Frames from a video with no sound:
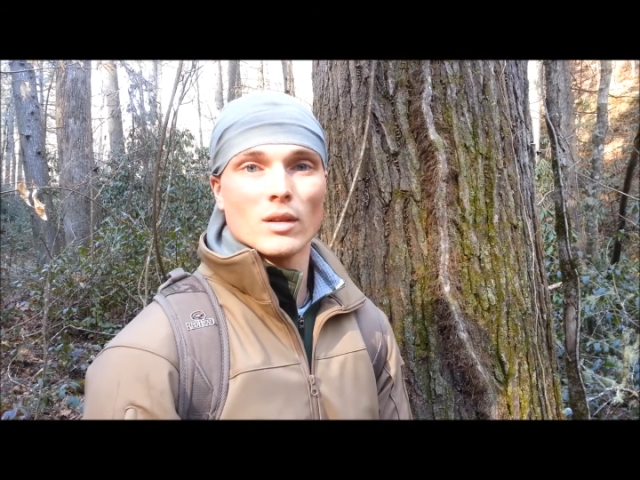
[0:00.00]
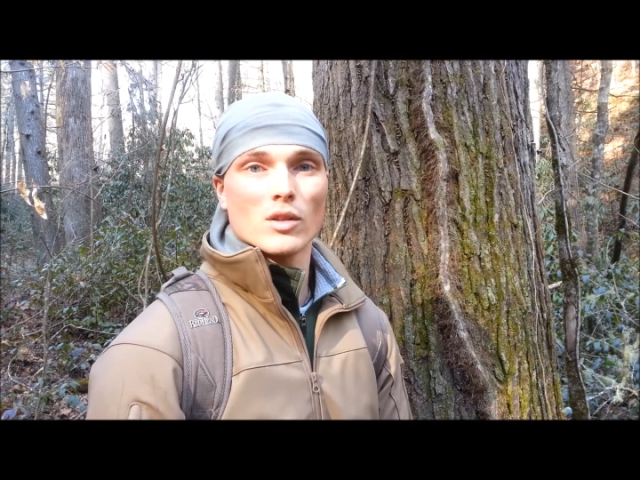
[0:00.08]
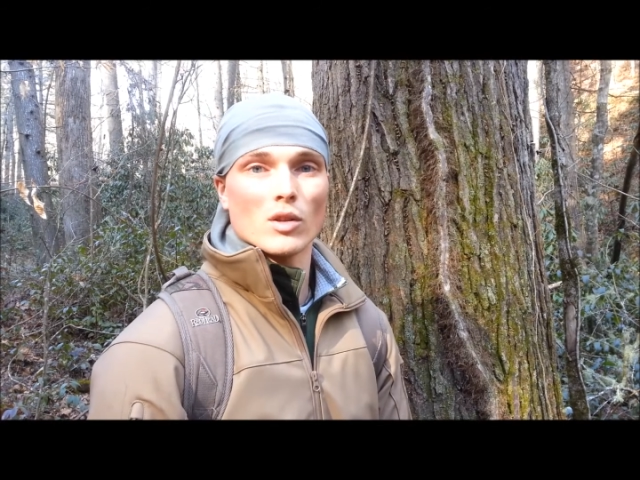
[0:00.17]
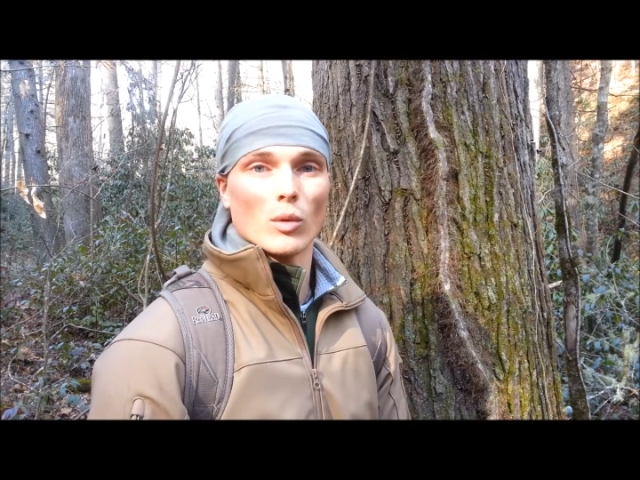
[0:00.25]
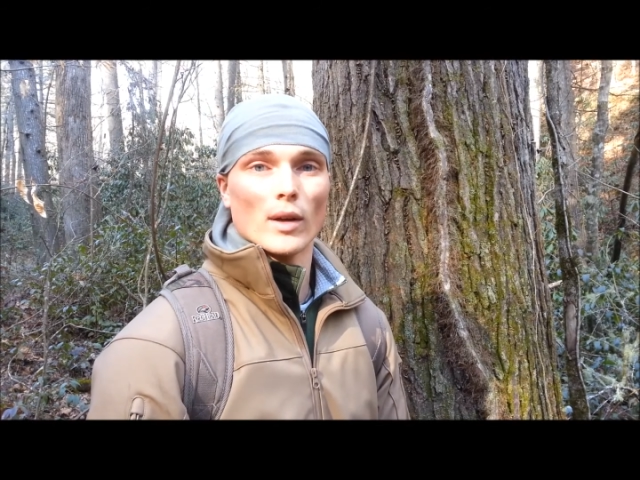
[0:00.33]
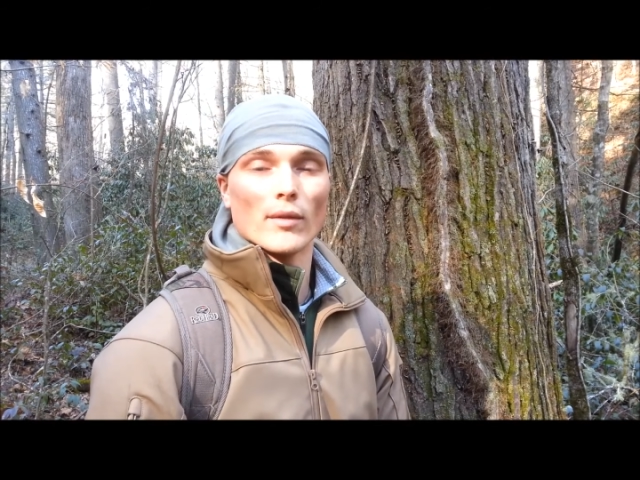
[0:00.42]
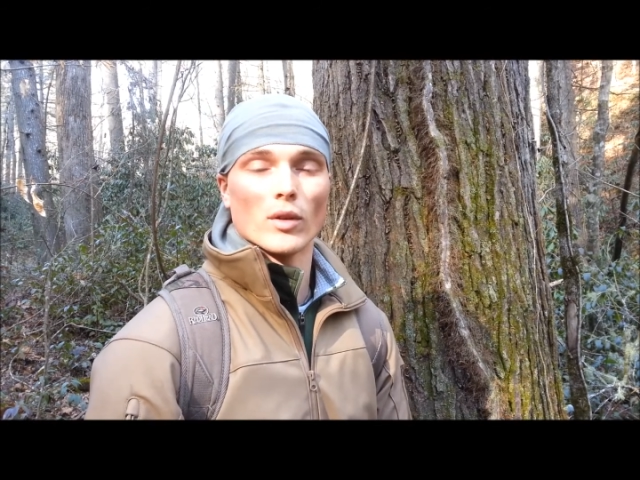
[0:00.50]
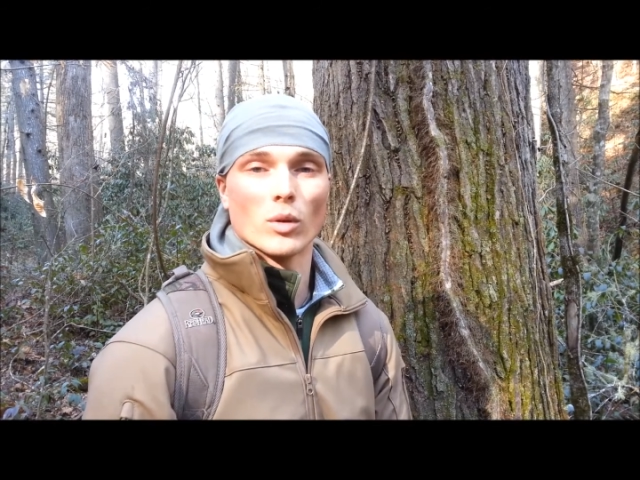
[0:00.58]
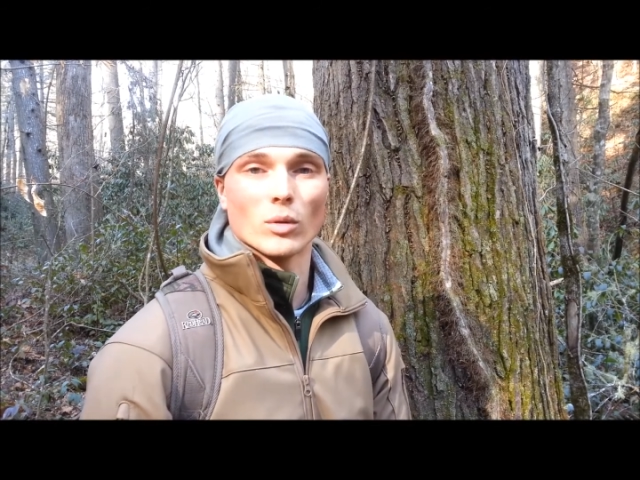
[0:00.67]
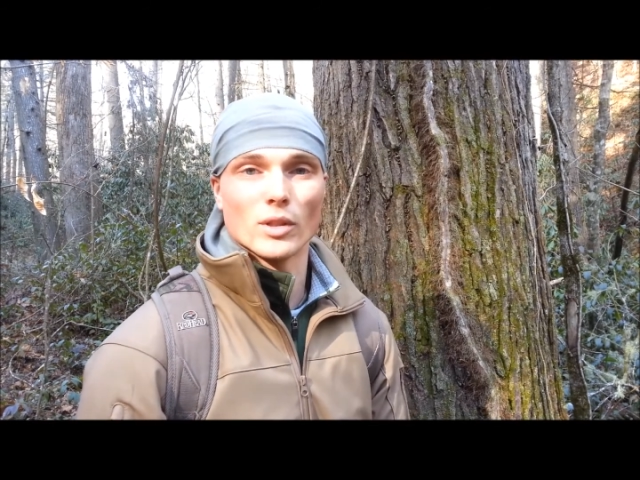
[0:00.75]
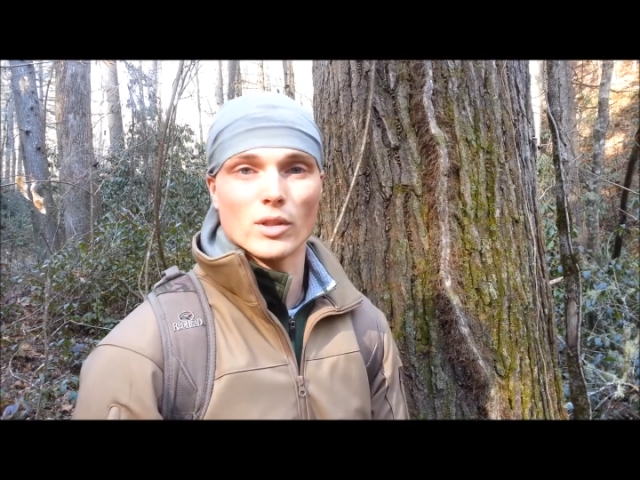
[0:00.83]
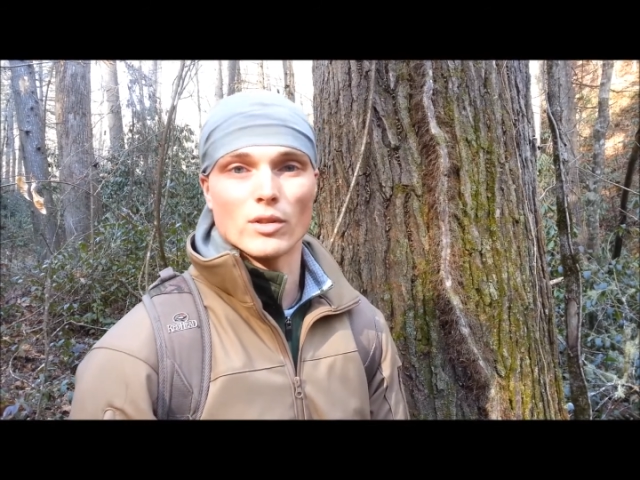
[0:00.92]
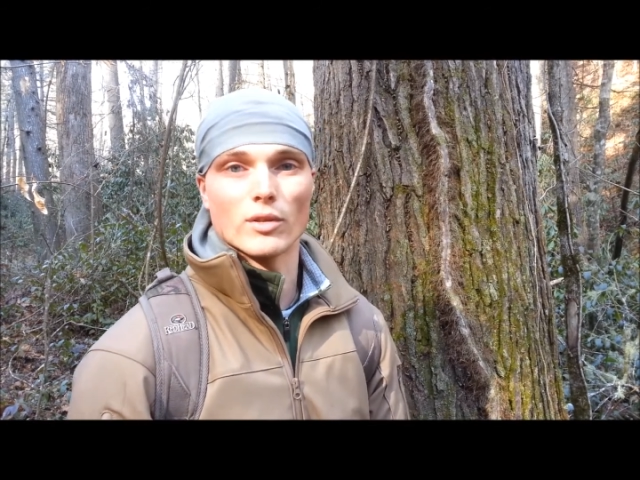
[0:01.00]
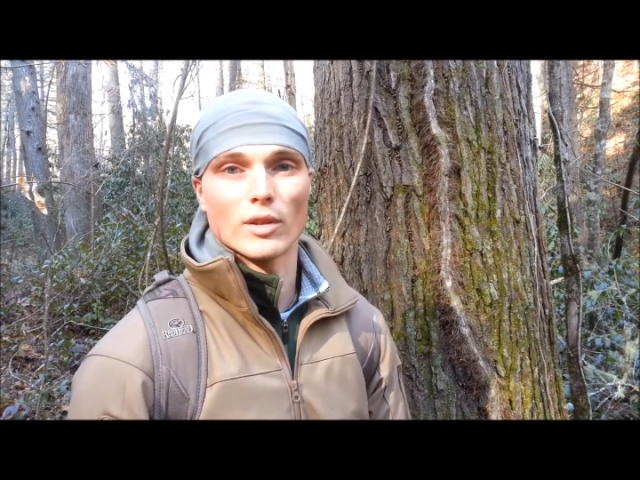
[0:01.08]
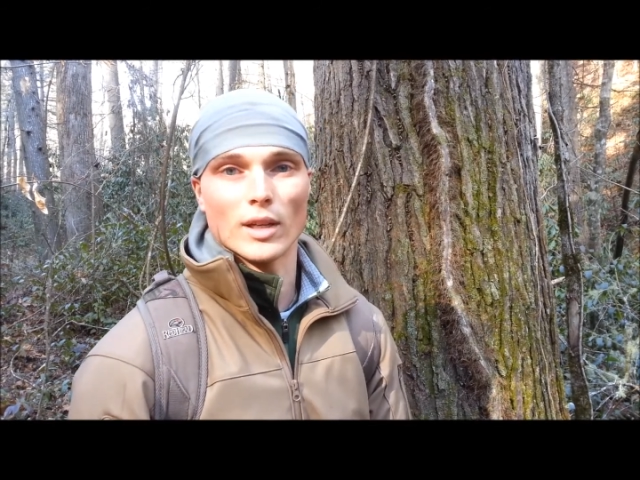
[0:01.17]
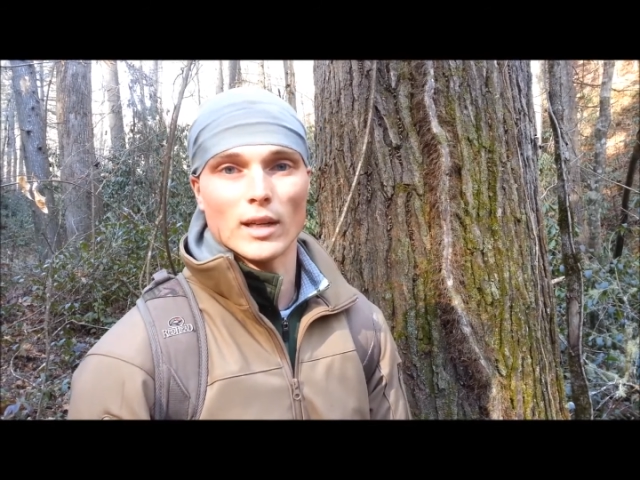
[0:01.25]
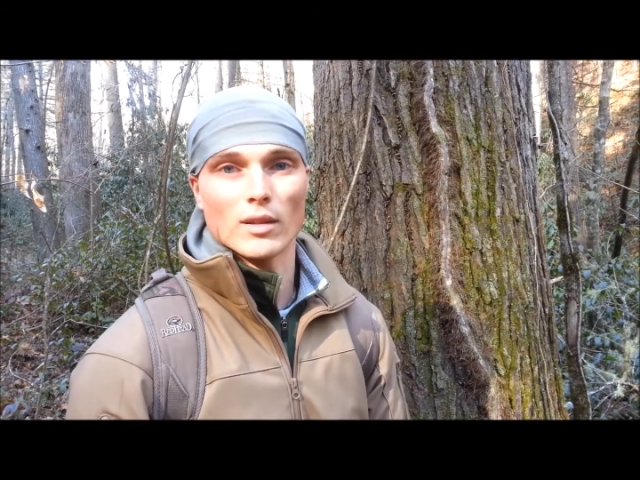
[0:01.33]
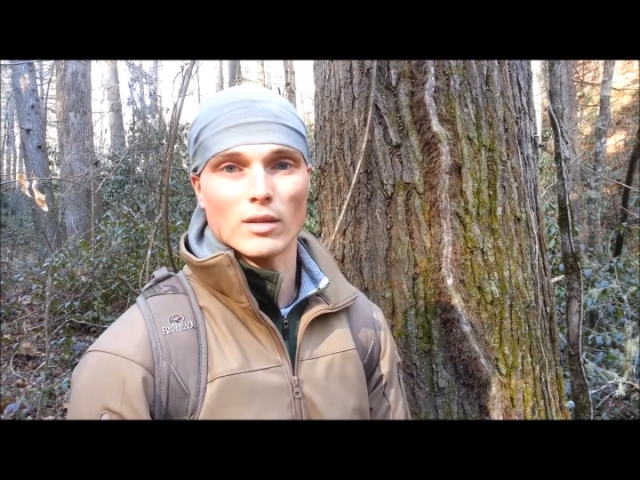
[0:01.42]
So we'll have the whole eastern
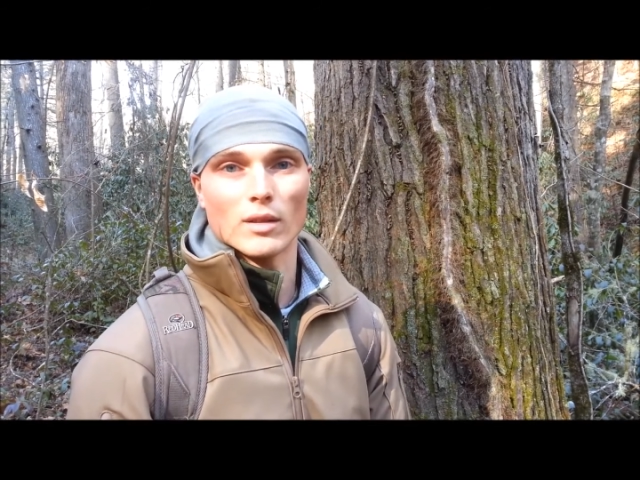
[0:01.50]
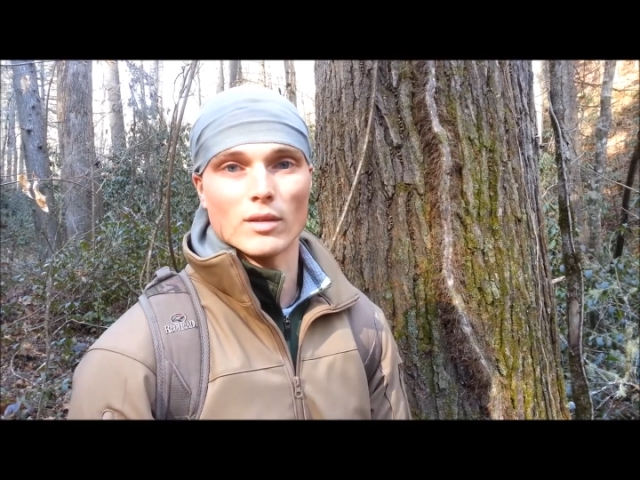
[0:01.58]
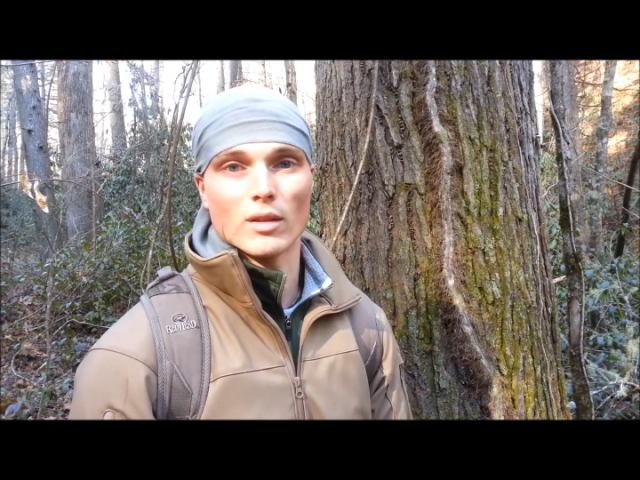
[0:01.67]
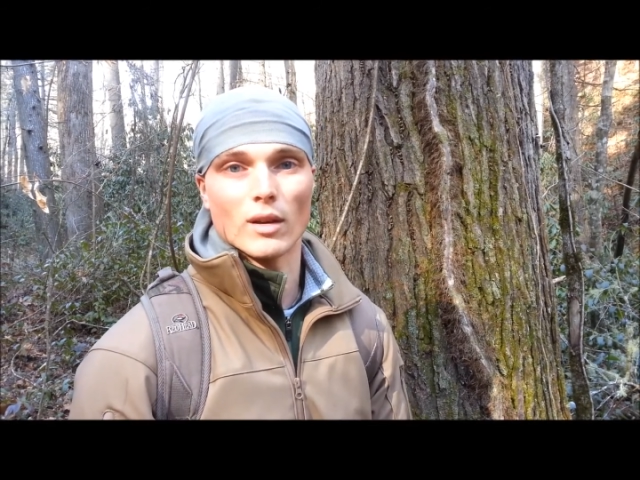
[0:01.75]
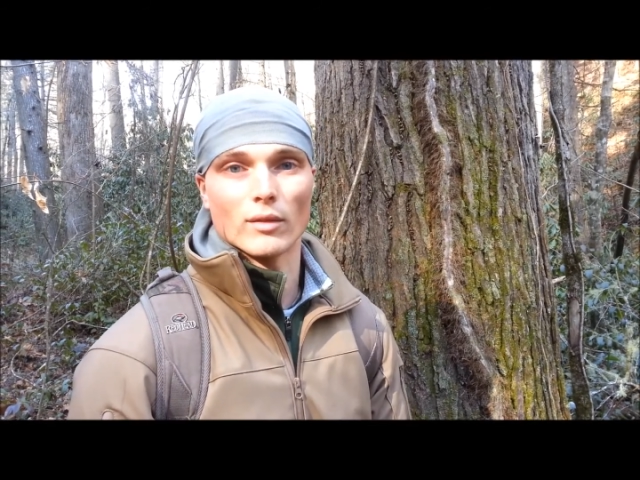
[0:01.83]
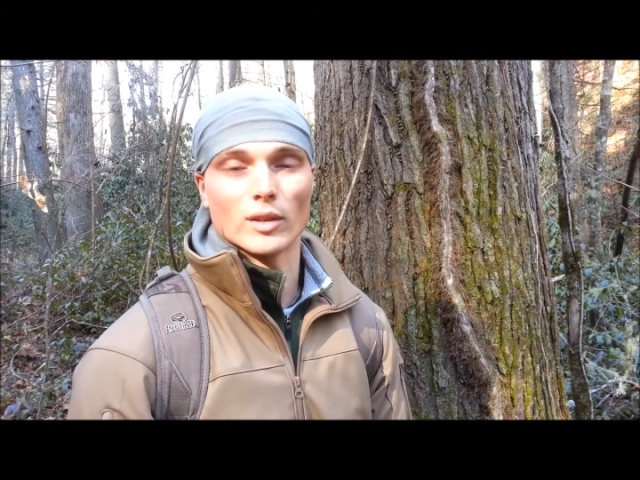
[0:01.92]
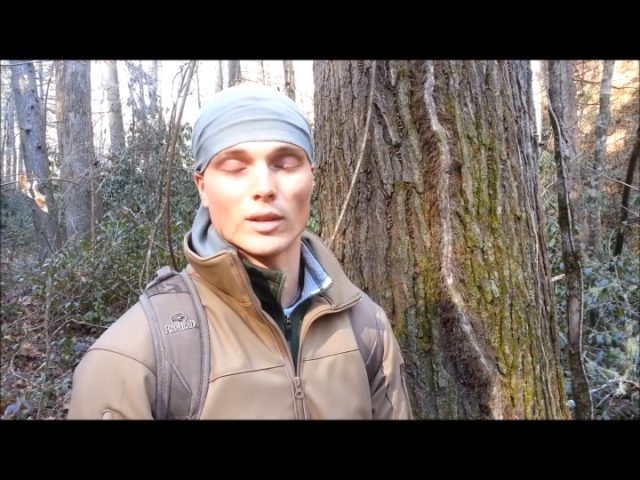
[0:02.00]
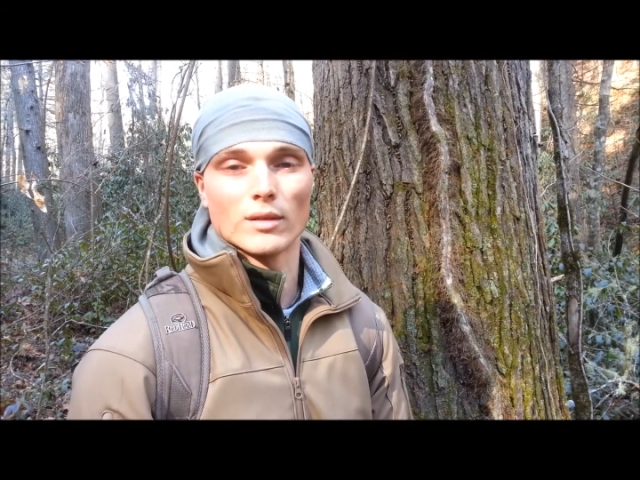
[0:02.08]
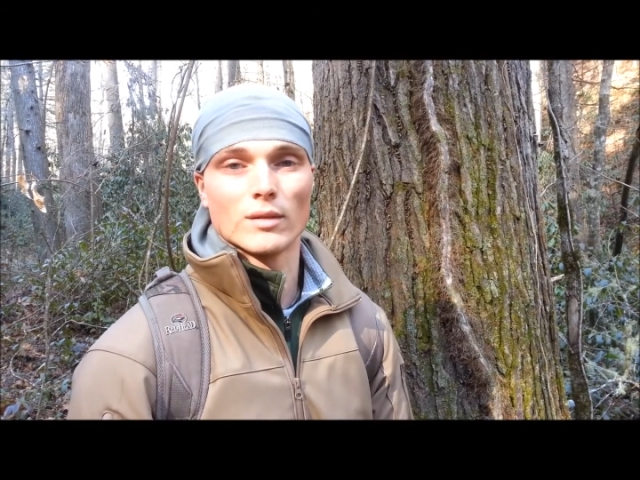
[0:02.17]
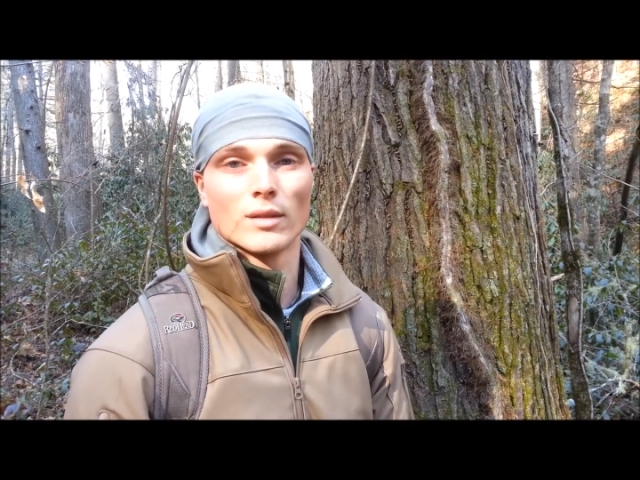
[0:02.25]
United States covered.